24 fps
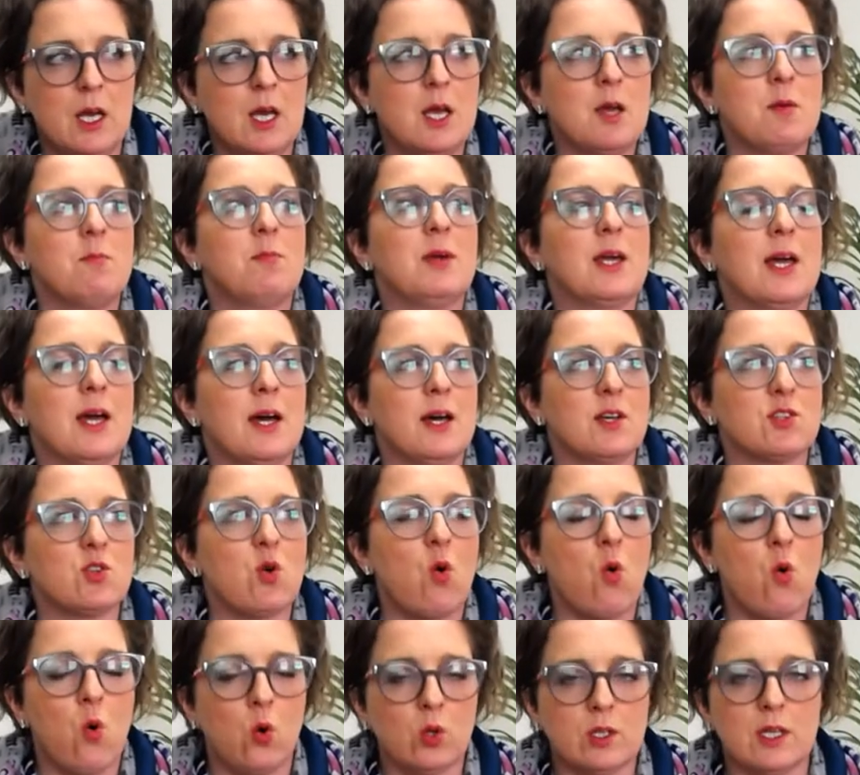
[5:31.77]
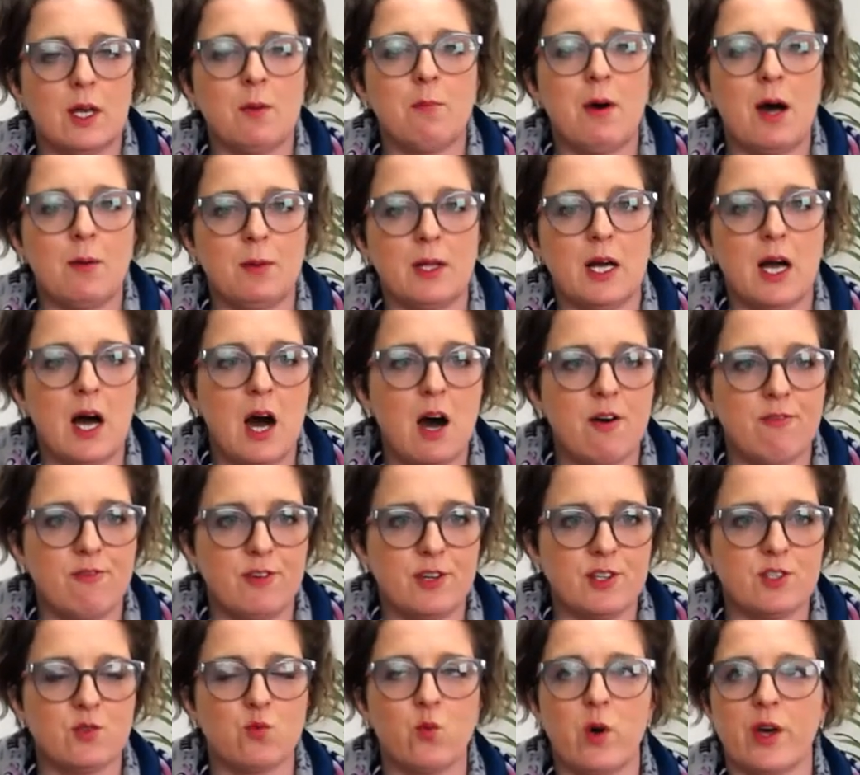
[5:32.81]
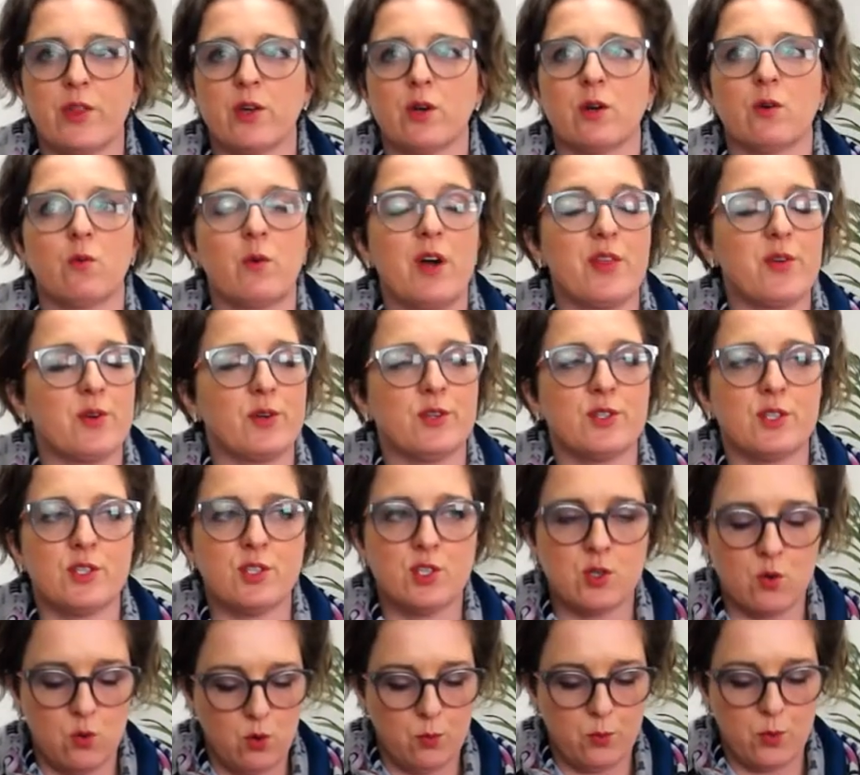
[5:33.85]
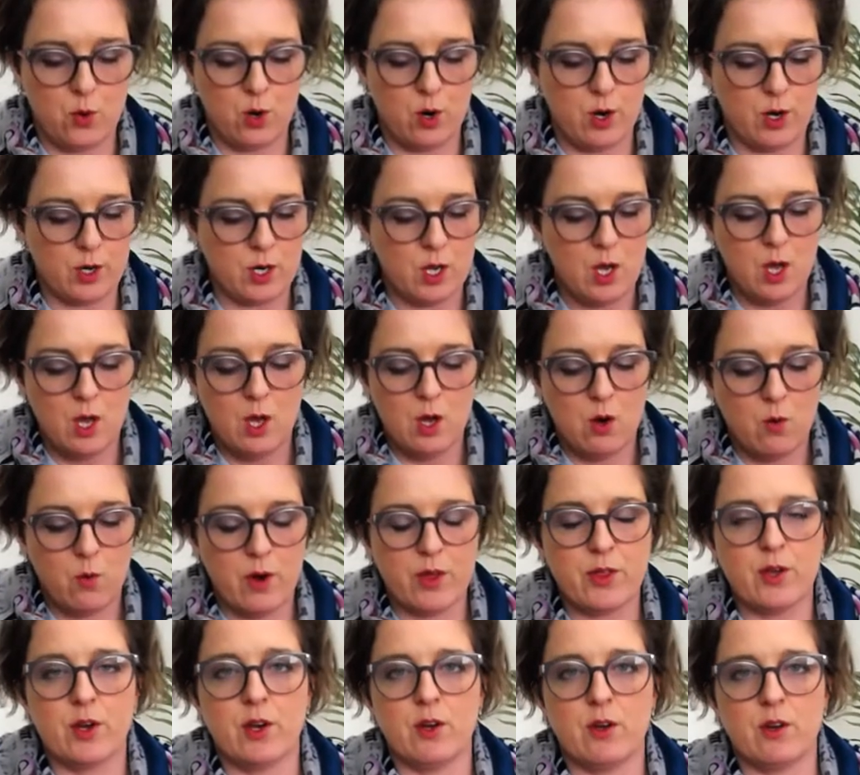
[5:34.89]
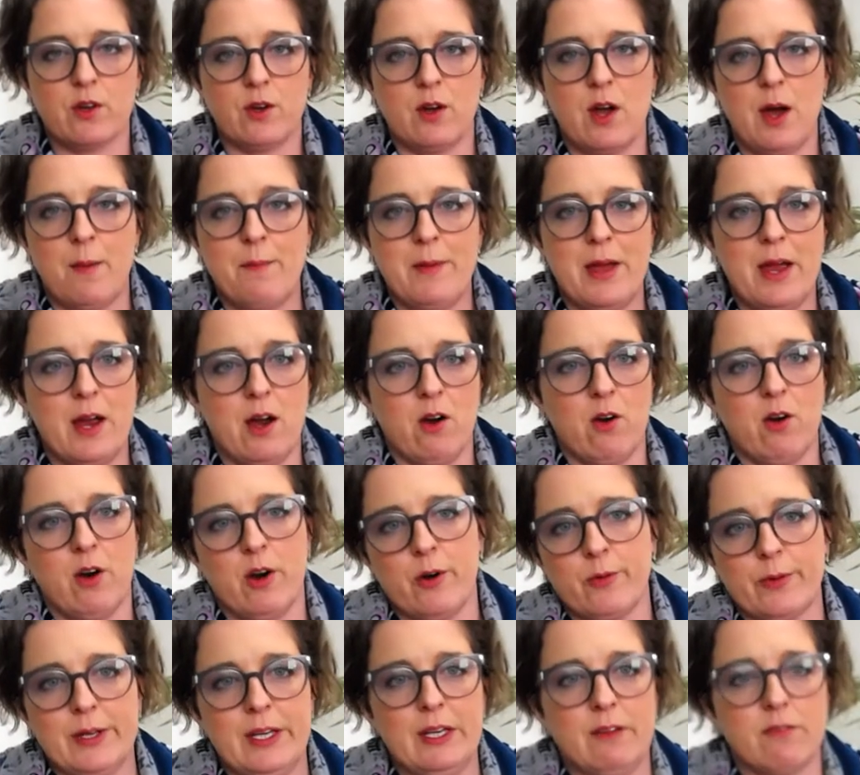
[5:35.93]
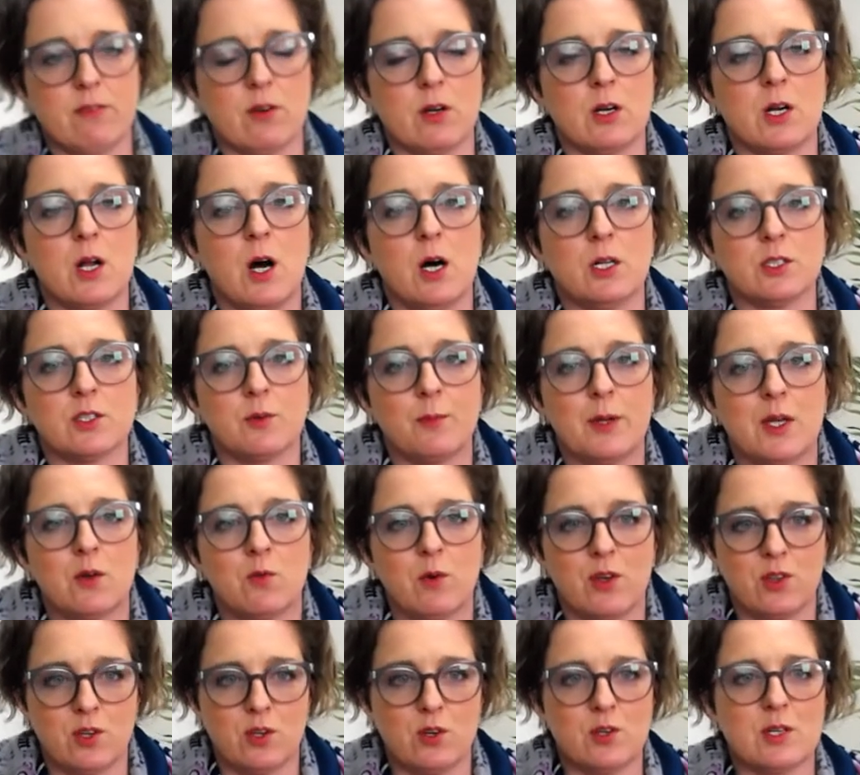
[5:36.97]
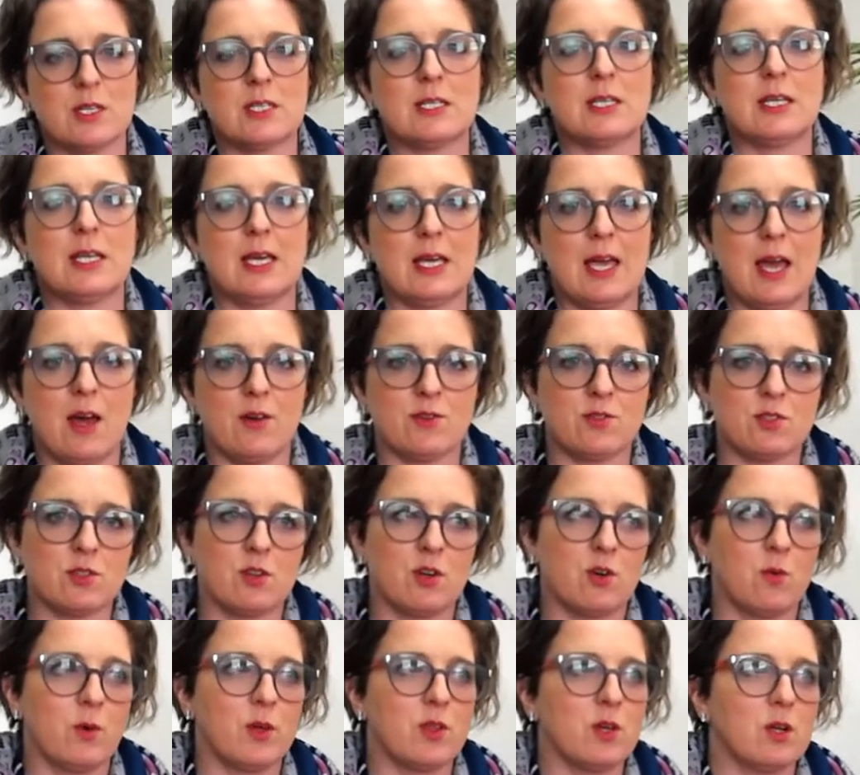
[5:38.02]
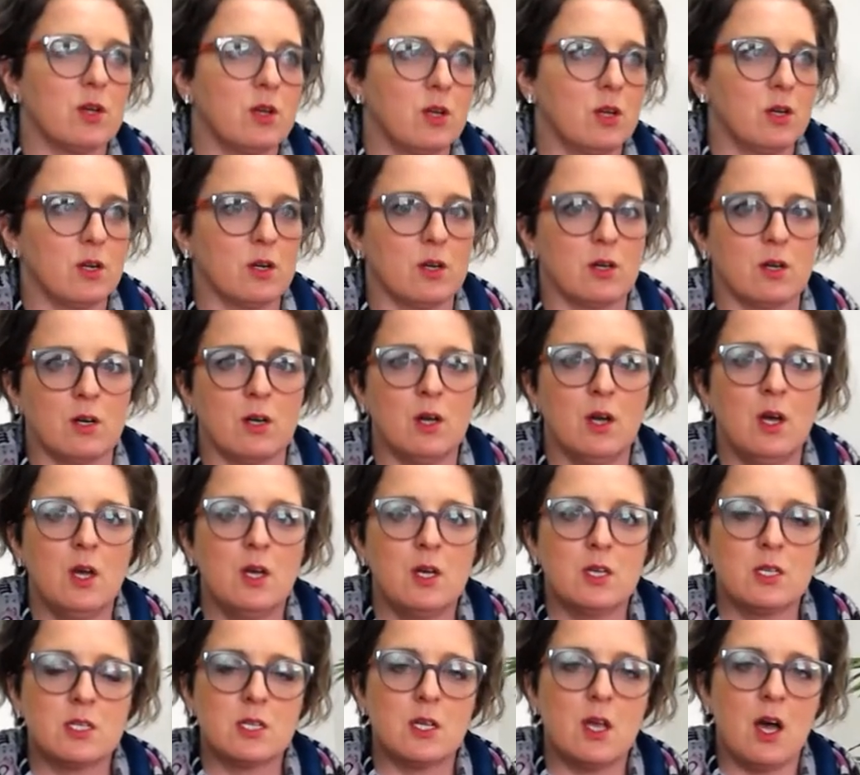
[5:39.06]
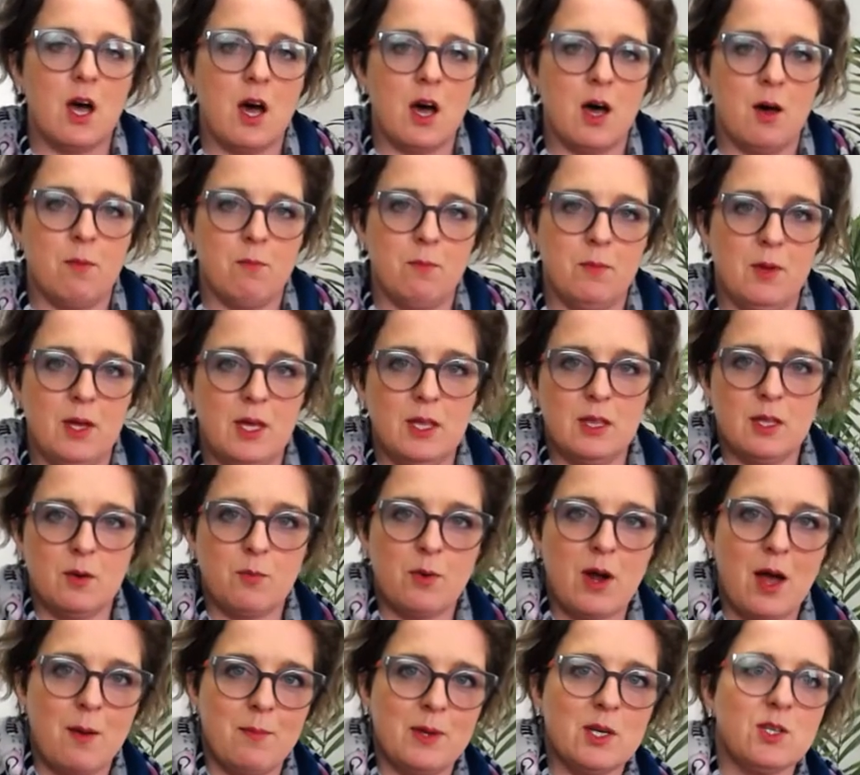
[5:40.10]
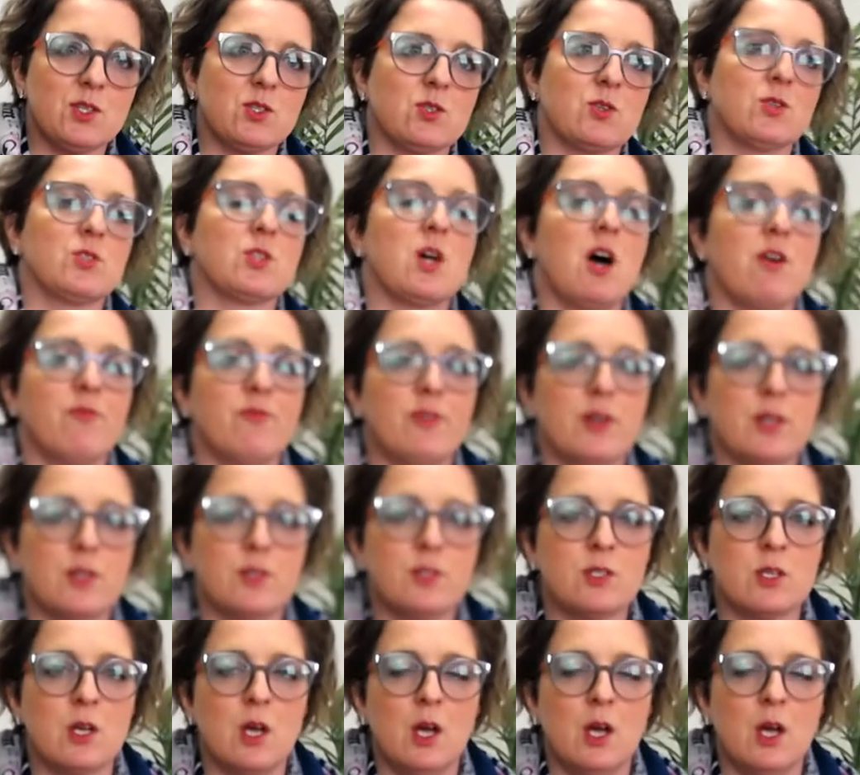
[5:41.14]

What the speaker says: Because holding public office, whether it's school board, whether you're a mayor or a reeve or an alderman, whether you're a city councilor, whether you're in the prime minister's office,